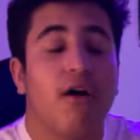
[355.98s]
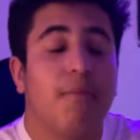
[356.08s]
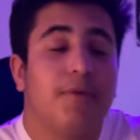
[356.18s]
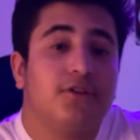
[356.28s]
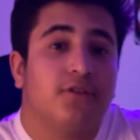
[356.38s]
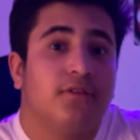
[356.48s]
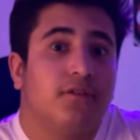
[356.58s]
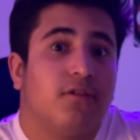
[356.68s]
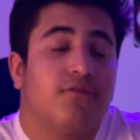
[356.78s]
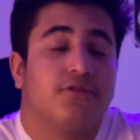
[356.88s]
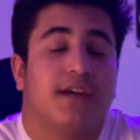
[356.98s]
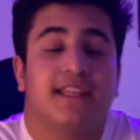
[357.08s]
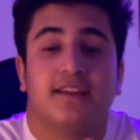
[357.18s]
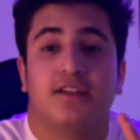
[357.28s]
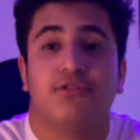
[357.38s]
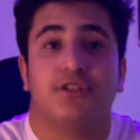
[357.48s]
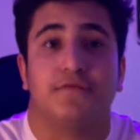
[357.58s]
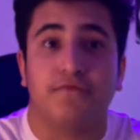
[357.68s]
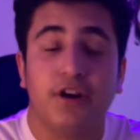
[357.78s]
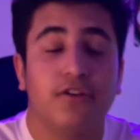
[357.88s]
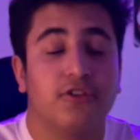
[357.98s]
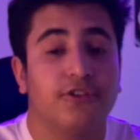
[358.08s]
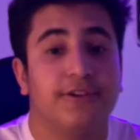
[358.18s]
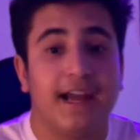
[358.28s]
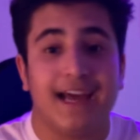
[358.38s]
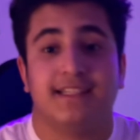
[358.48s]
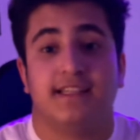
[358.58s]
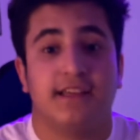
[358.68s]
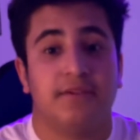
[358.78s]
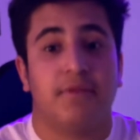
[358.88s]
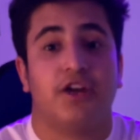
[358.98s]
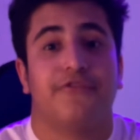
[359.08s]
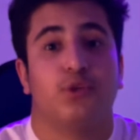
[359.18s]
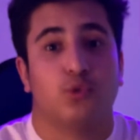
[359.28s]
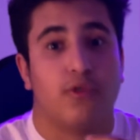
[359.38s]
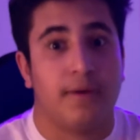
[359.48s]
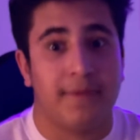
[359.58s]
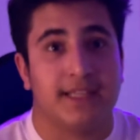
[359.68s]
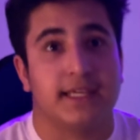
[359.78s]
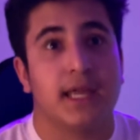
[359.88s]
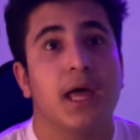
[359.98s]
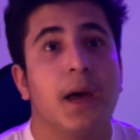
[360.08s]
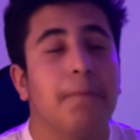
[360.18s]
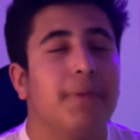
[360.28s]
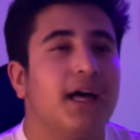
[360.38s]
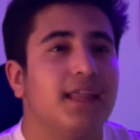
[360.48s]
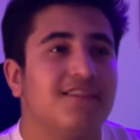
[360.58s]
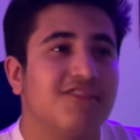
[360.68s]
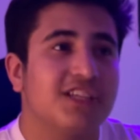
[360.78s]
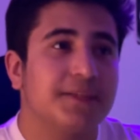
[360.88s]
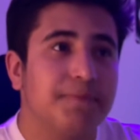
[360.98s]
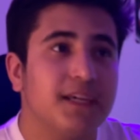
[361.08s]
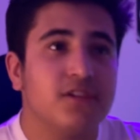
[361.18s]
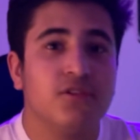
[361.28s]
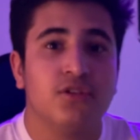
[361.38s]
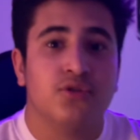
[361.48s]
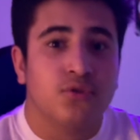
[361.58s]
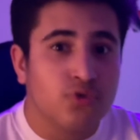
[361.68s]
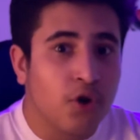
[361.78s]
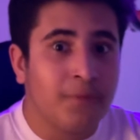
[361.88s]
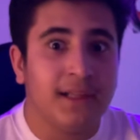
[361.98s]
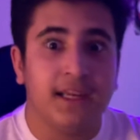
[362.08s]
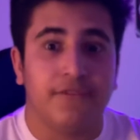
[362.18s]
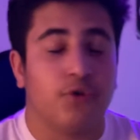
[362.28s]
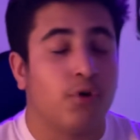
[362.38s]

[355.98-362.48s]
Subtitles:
person on the other side can hear us very clearly. As I said, the microphones were amazing. But the speakers, normally, if you're